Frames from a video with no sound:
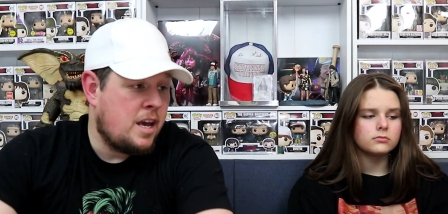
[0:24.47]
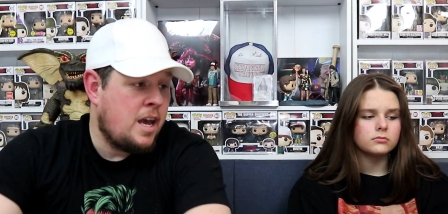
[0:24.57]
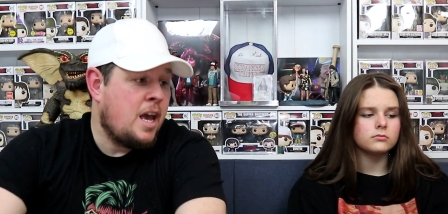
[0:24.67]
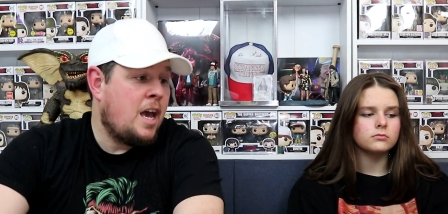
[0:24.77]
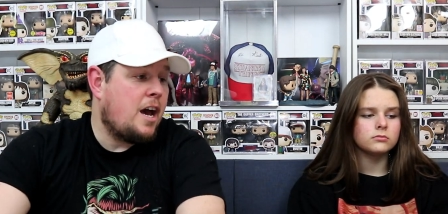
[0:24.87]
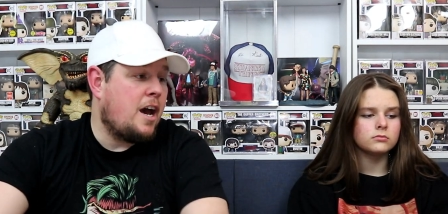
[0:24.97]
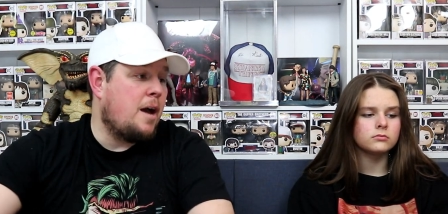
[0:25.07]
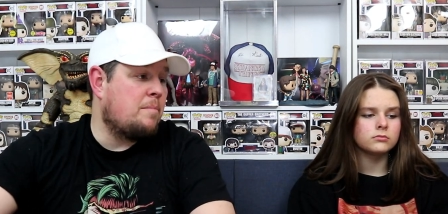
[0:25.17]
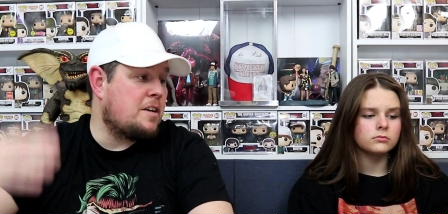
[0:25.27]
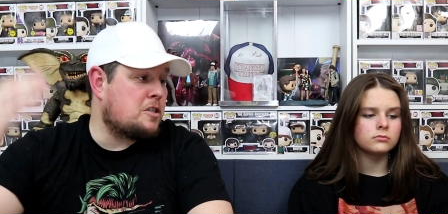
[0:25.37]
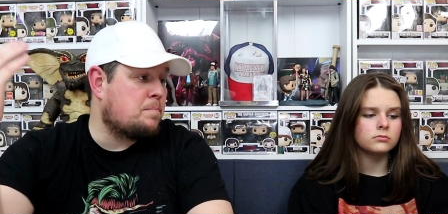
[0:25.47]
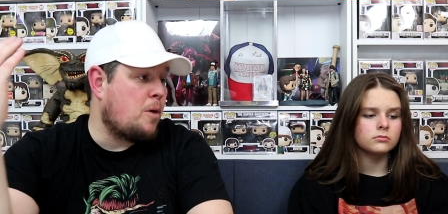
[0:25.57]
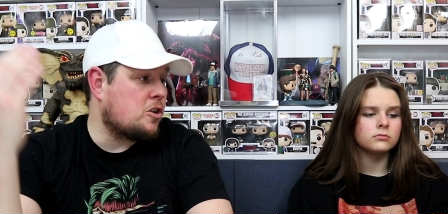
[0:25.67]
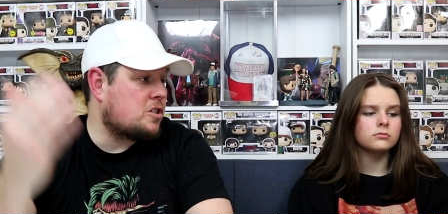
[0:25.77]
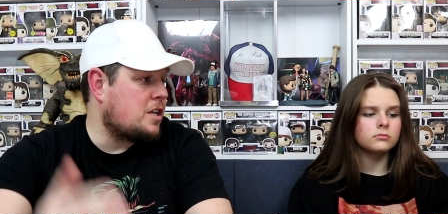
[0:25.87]
Speaker 1: Um, this
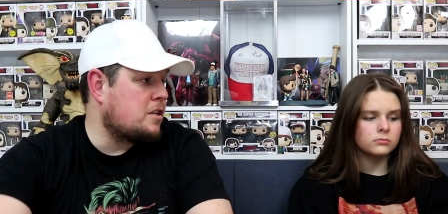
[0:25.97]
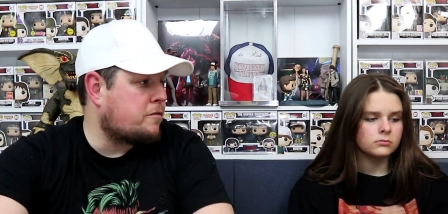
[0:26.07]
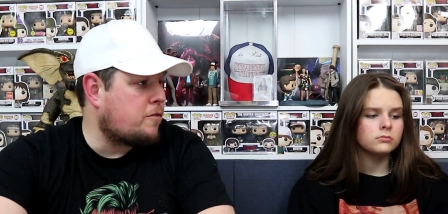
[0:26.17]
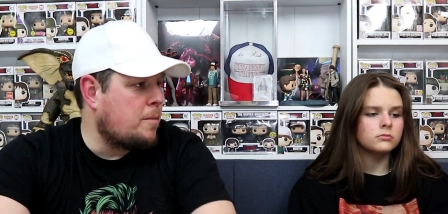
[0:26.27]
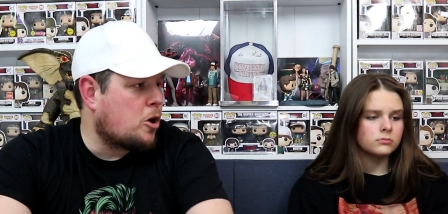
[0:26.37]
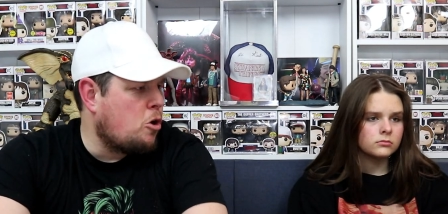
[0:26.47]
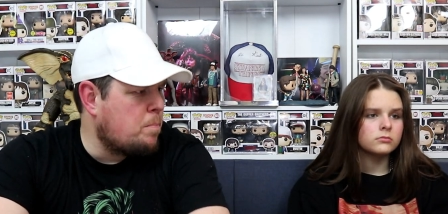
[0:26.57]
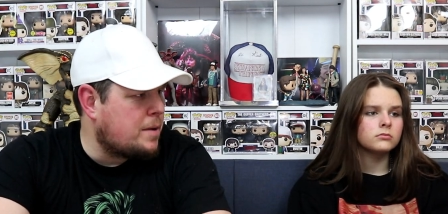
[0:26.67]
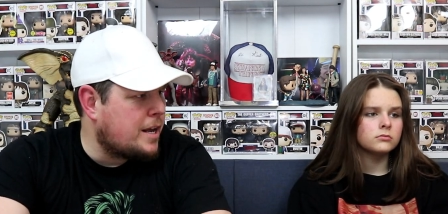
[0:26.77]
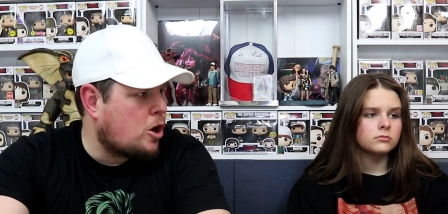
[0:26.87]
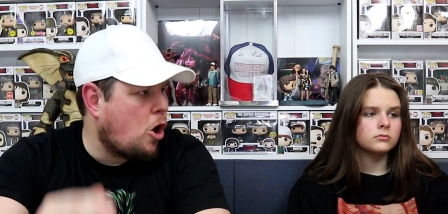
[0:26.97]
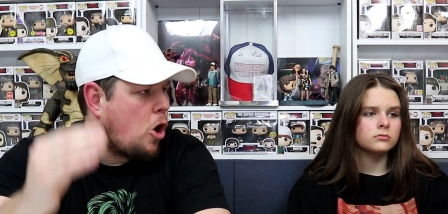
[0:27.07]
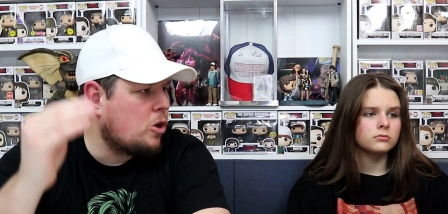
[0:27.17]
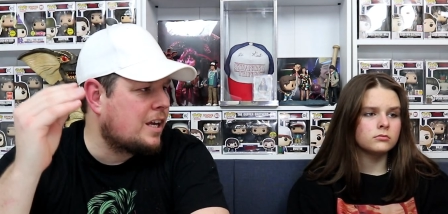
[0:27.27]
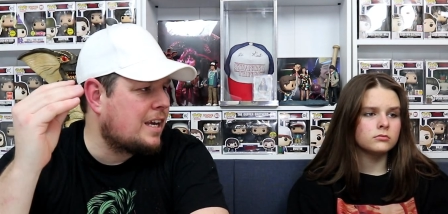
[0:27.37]
box is from a company
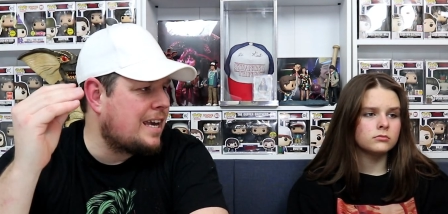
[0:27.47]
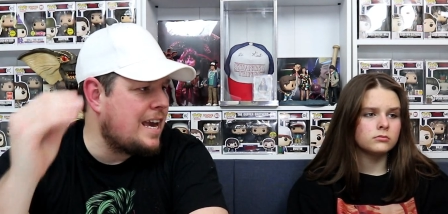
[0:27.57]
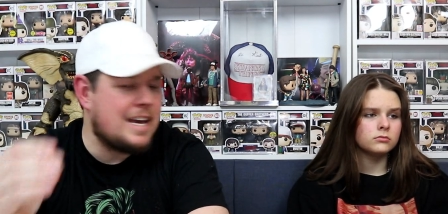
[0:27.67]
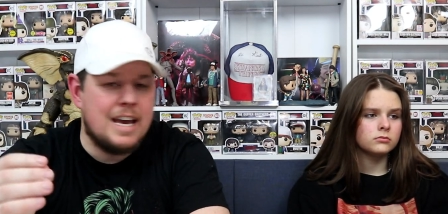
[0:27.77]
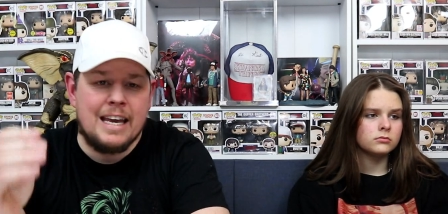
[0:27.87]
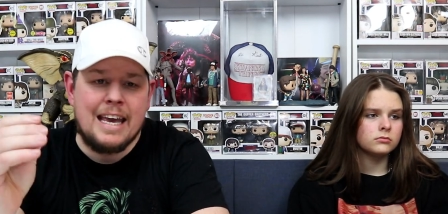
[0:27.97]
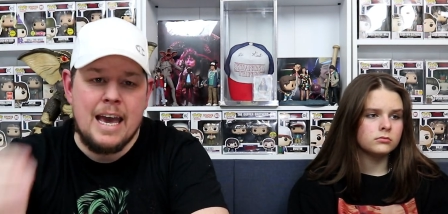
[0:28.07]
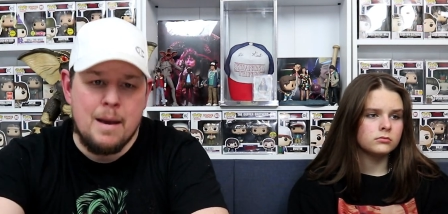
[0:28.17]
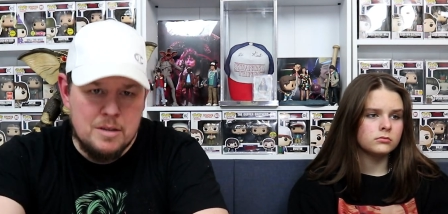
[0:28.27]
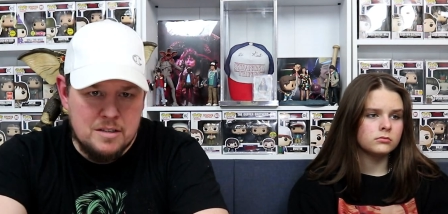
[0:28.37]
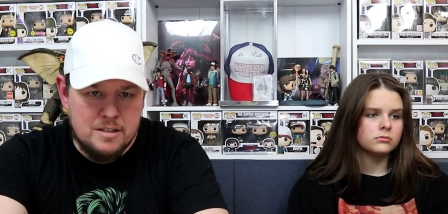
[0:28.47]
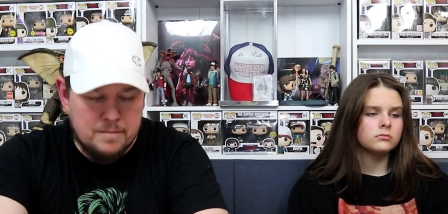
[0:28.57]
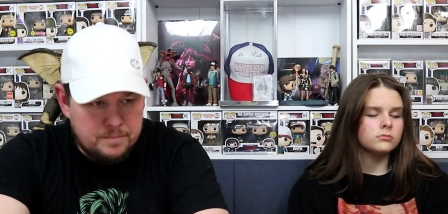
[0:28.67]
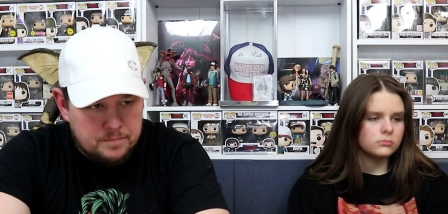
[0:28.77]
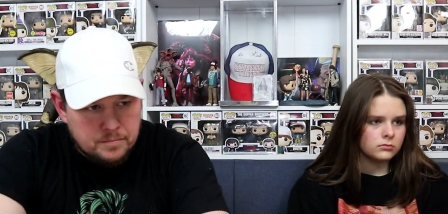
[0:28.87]
called Geek and Gamers.
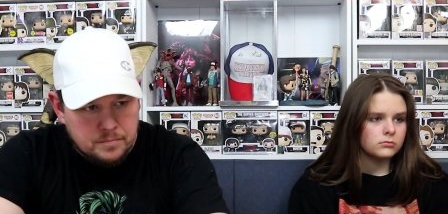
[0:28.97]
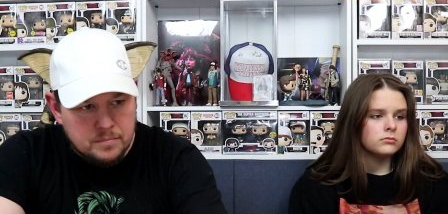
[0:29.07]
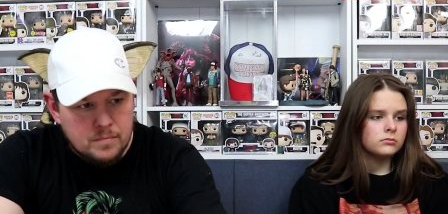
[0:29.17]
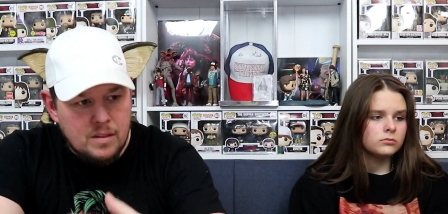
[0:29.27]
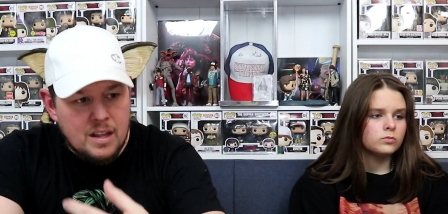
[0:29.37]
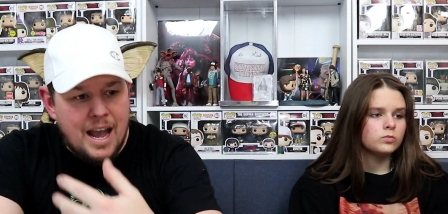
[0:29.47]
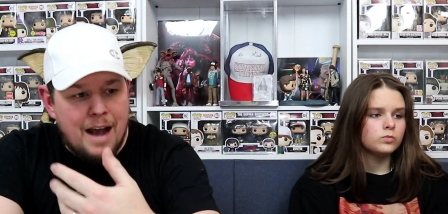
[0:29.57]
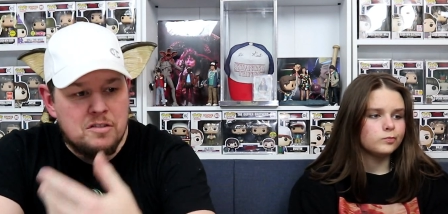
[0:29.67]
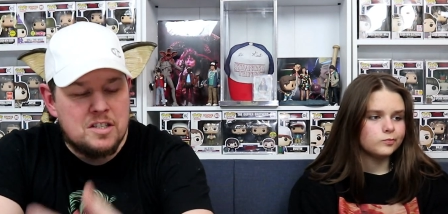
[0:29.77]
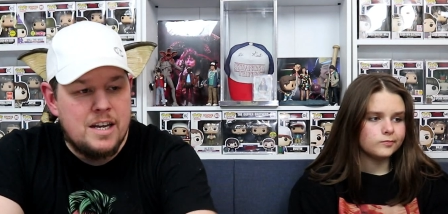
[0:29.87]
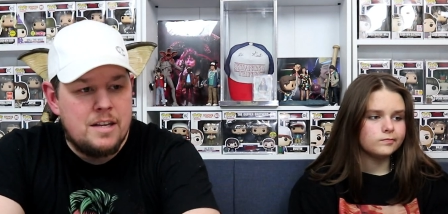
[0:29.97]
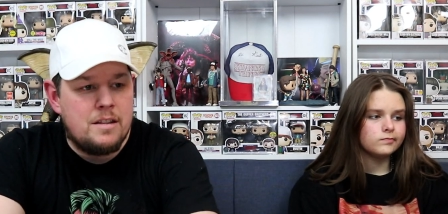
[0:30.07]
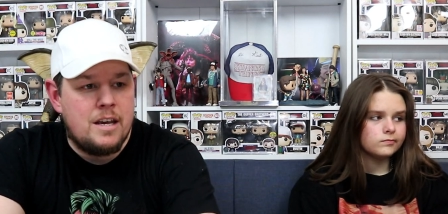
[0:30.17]
I've seen